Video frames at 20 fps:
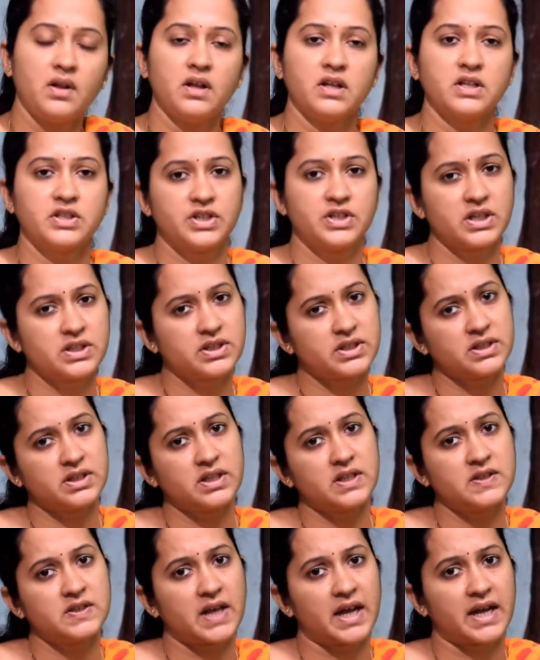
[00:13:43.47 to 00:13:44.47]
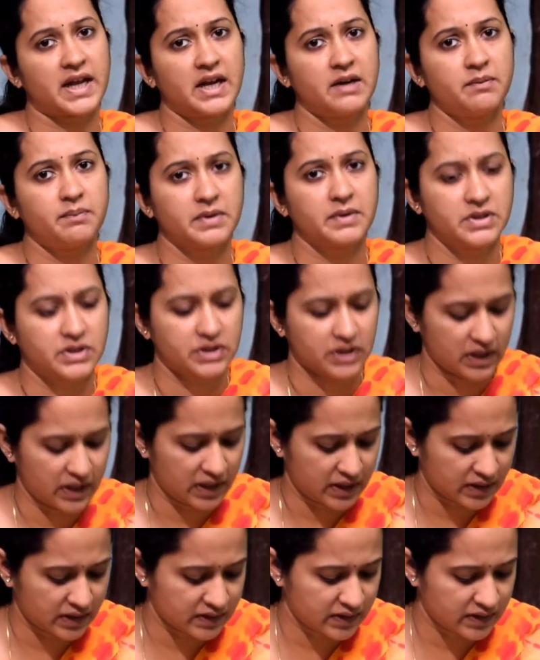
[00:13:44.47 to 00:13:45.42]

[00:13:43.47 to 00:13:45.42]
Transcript: Just in the second picture it is